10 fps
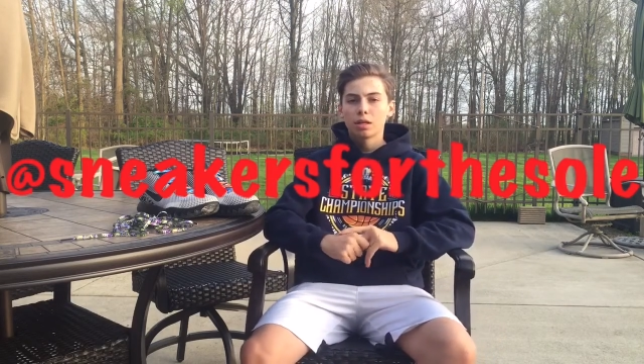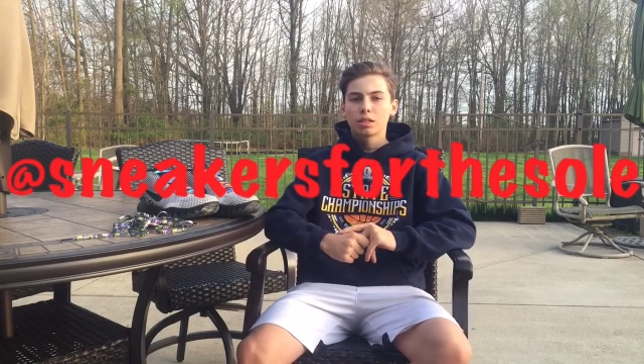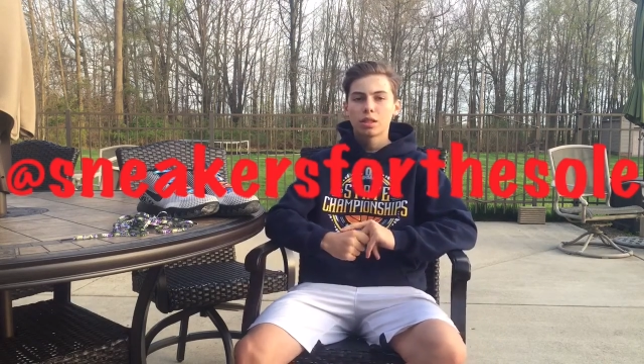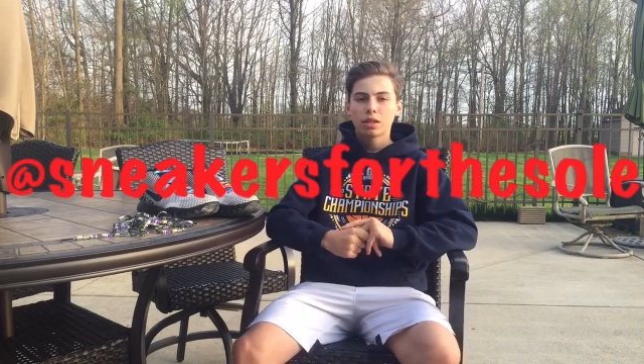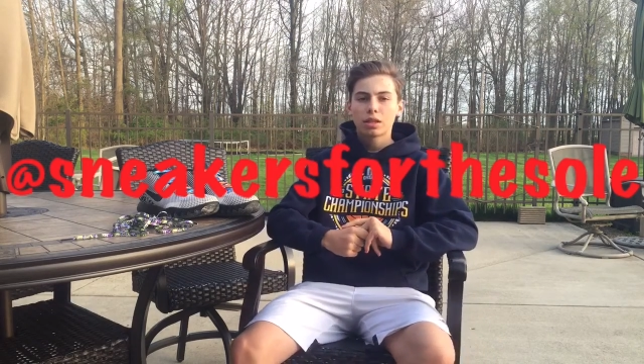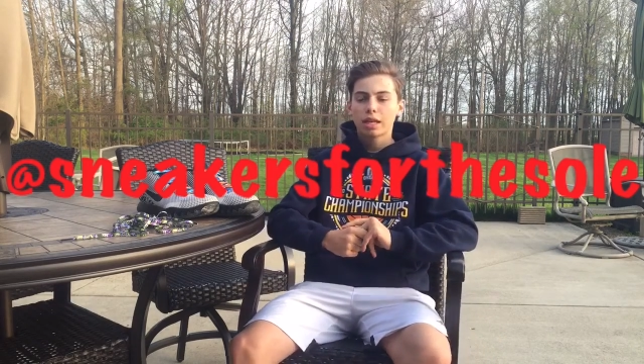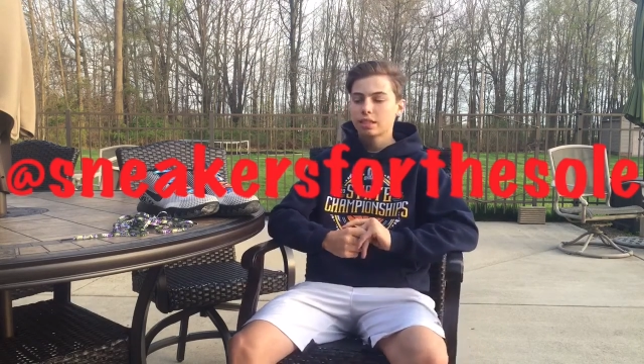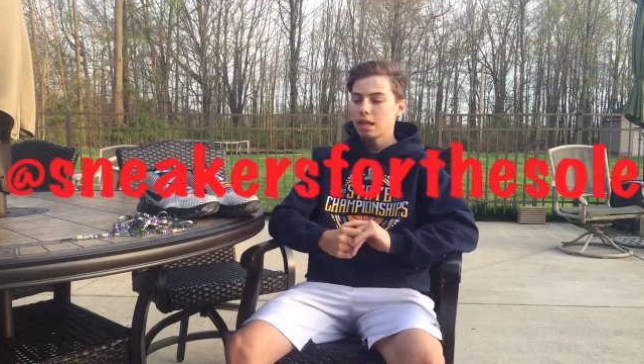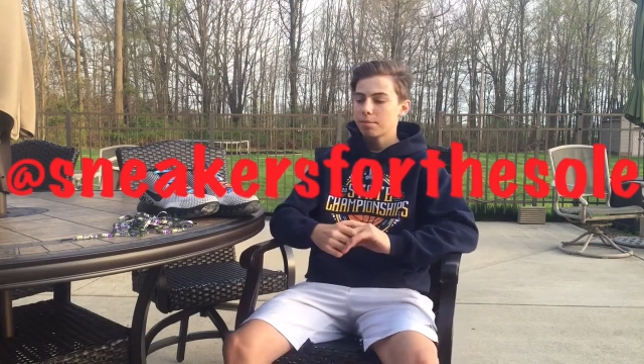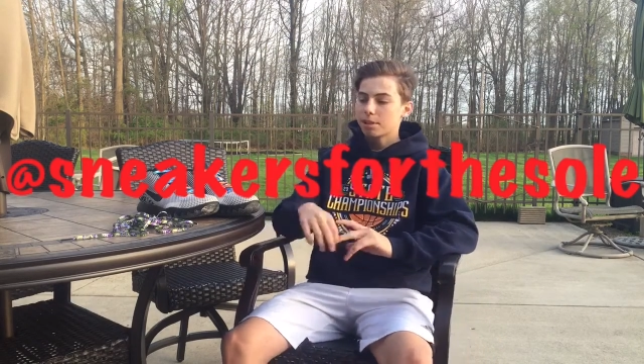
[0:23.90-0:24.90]
So they
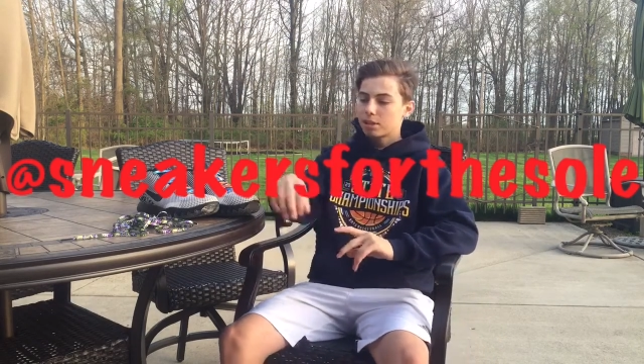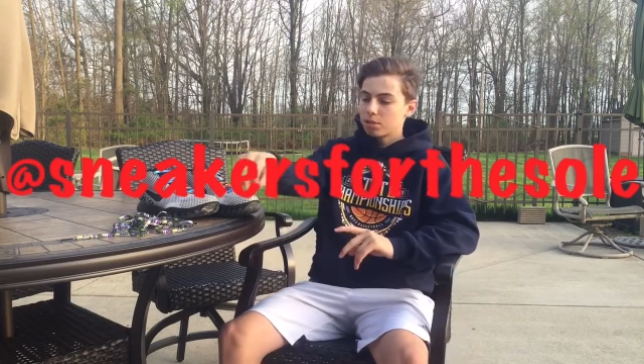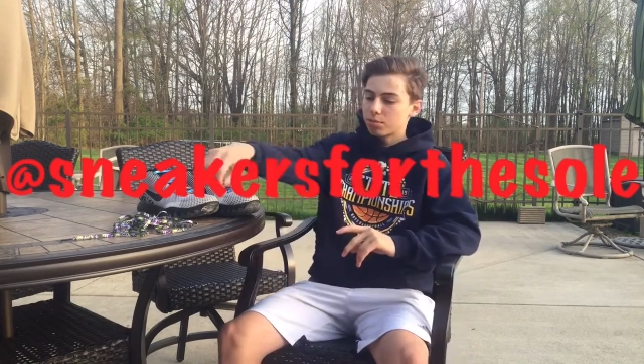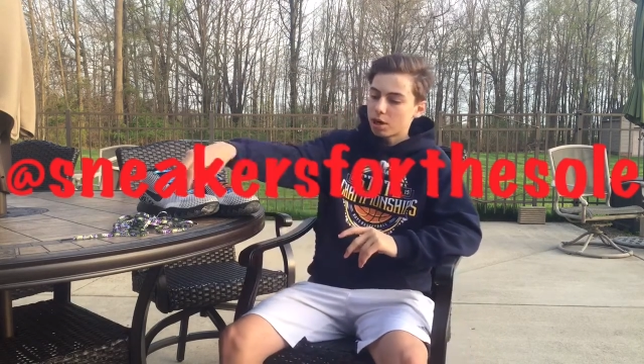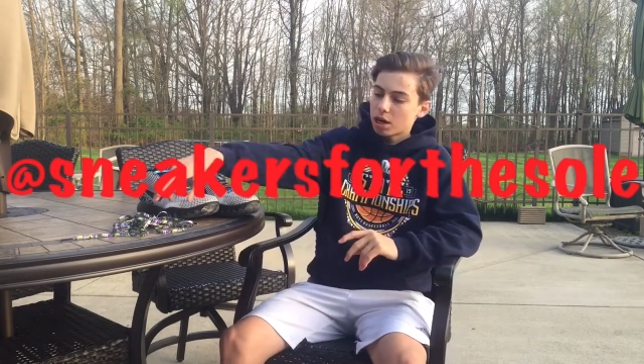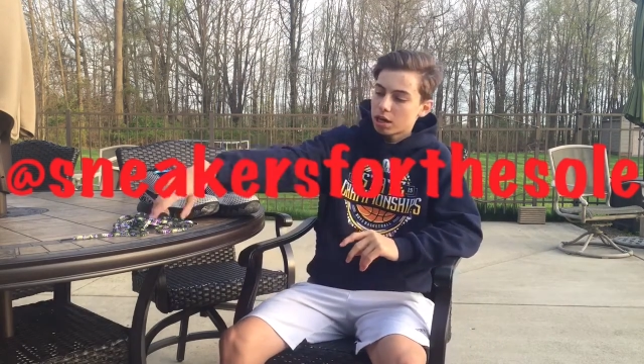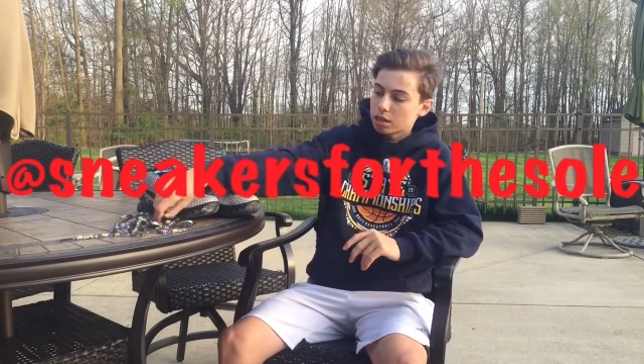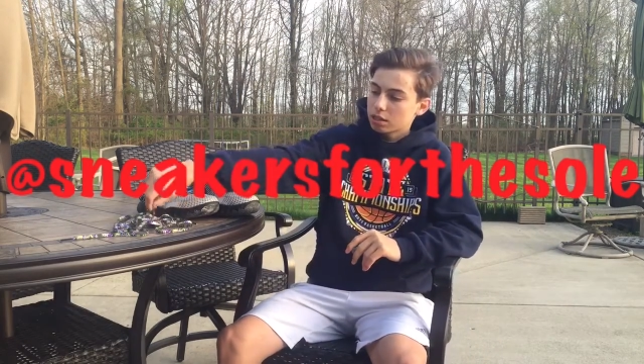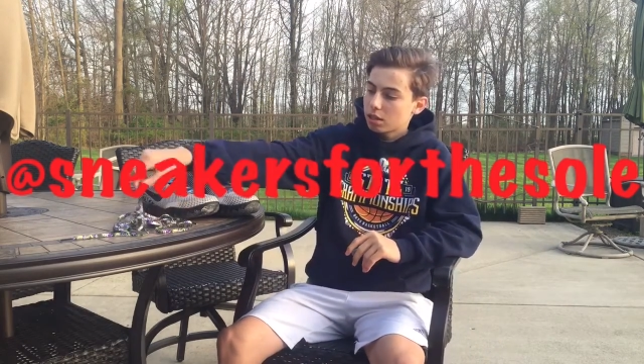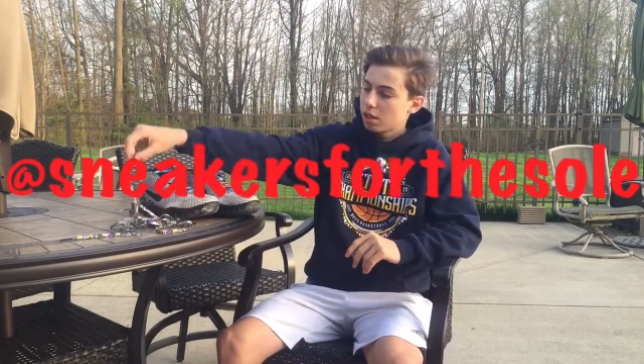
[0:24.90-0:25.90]
sent me two
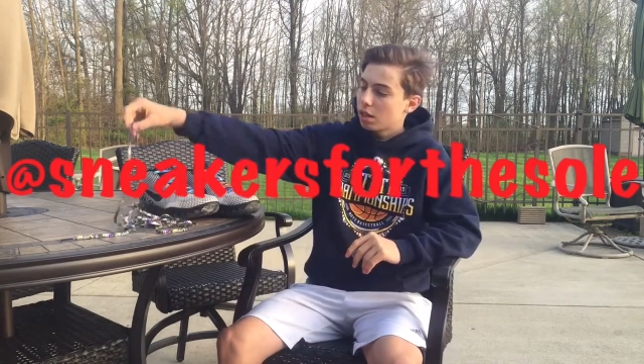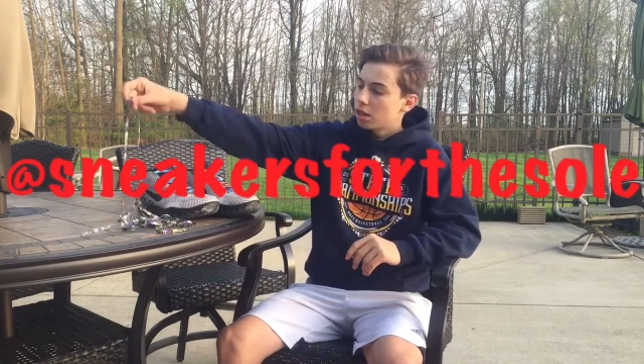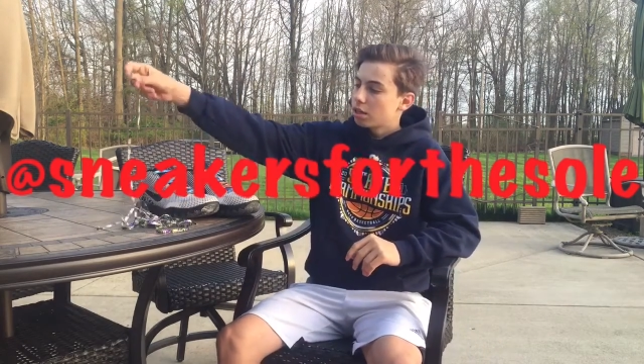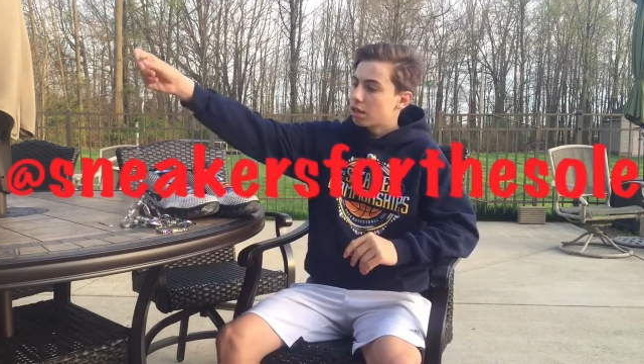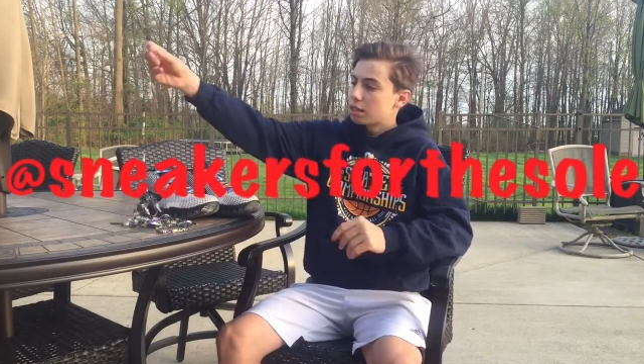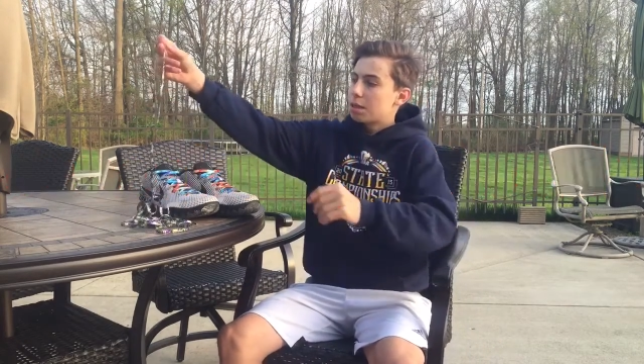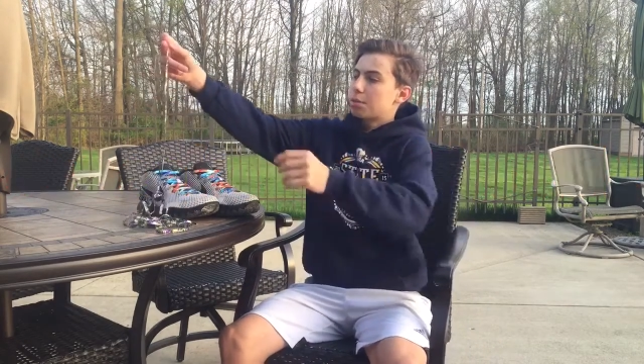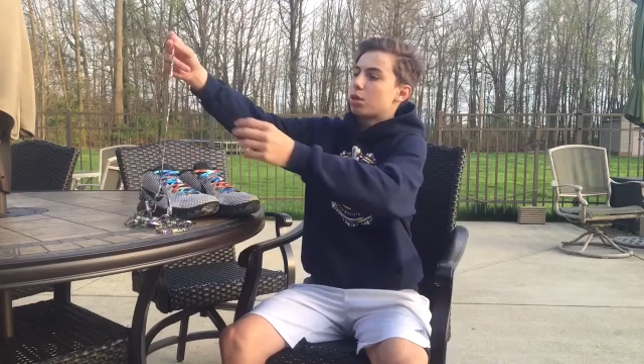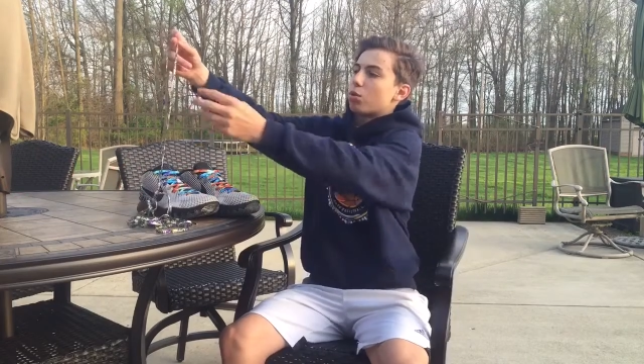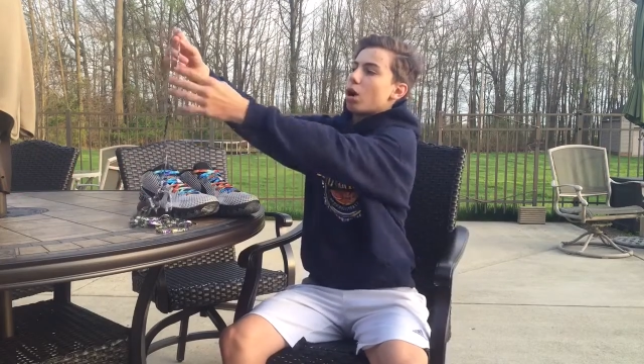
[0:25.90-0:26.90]
products. They sent me
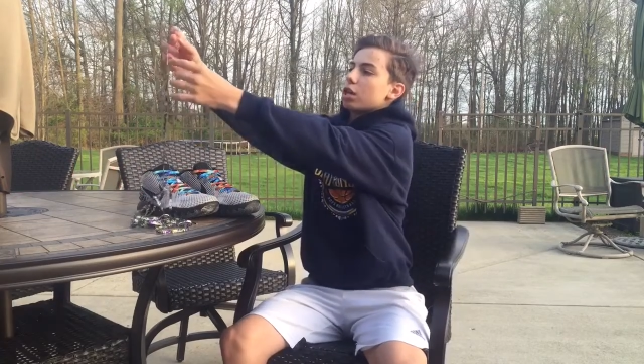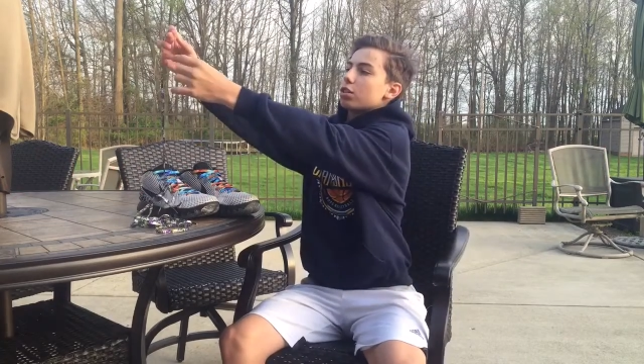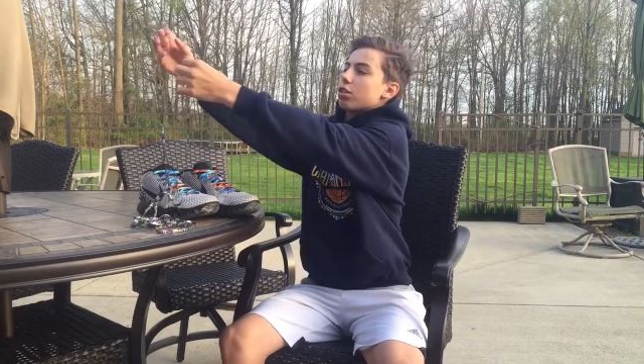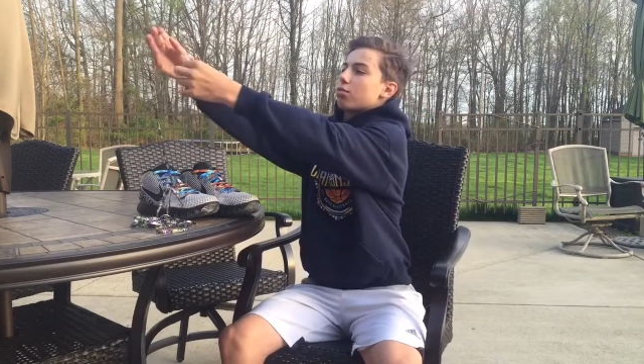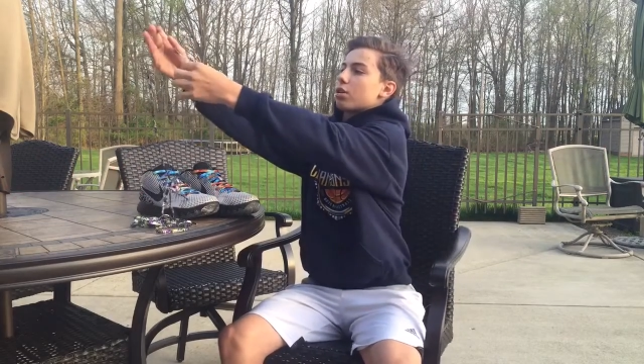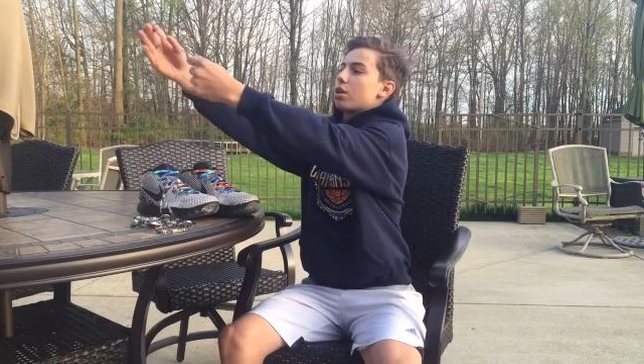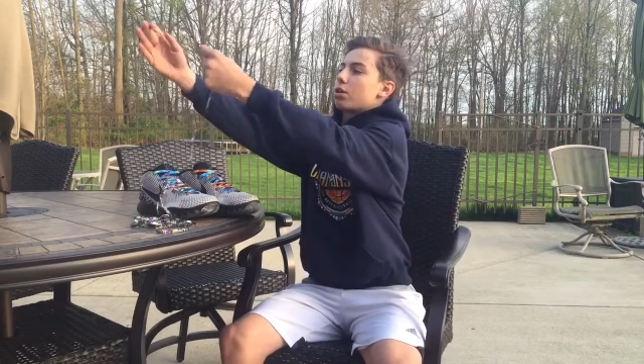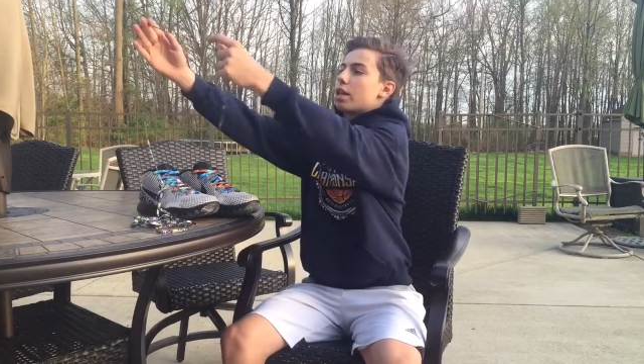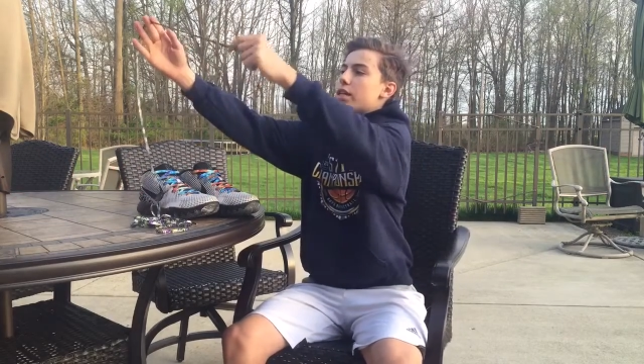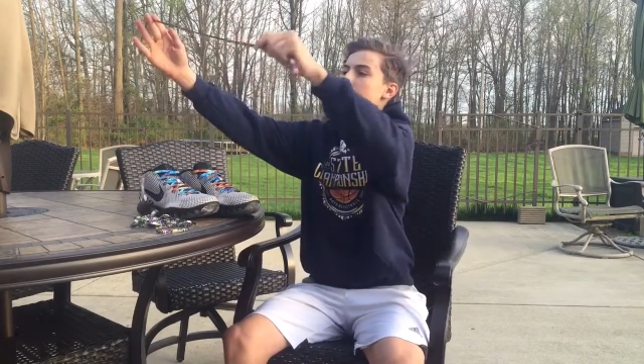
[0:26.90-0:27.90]
the Watch the
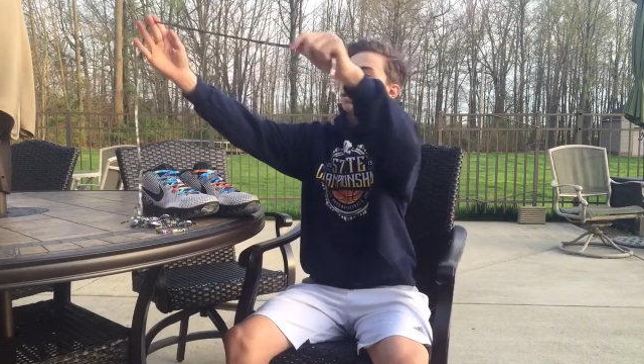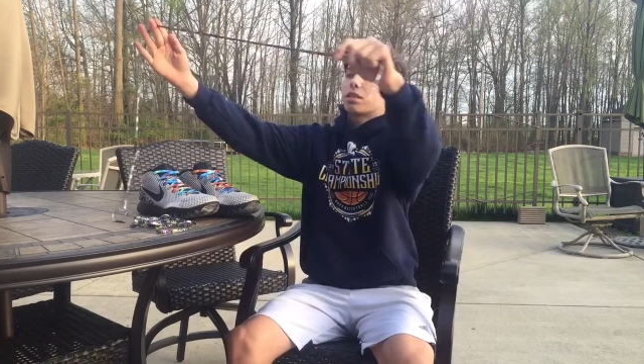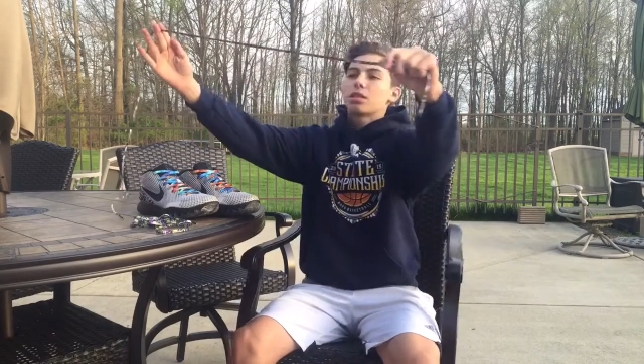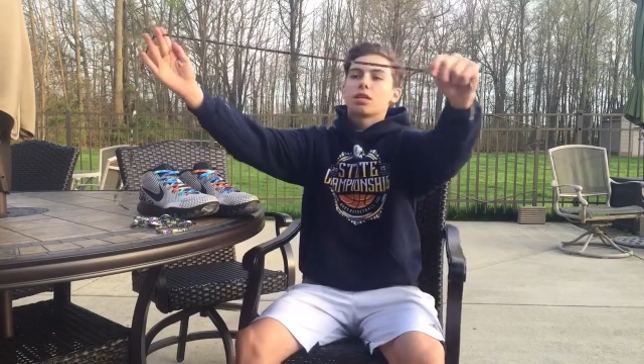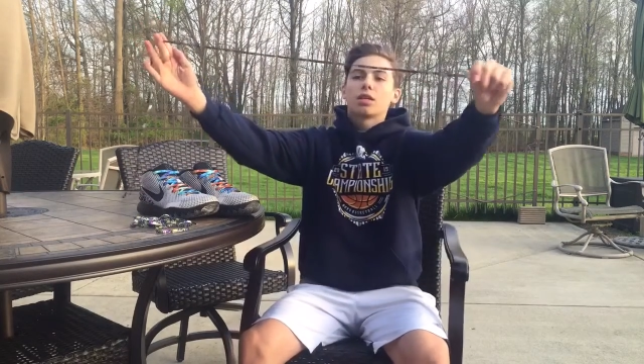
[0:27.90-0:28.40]
Throne laces.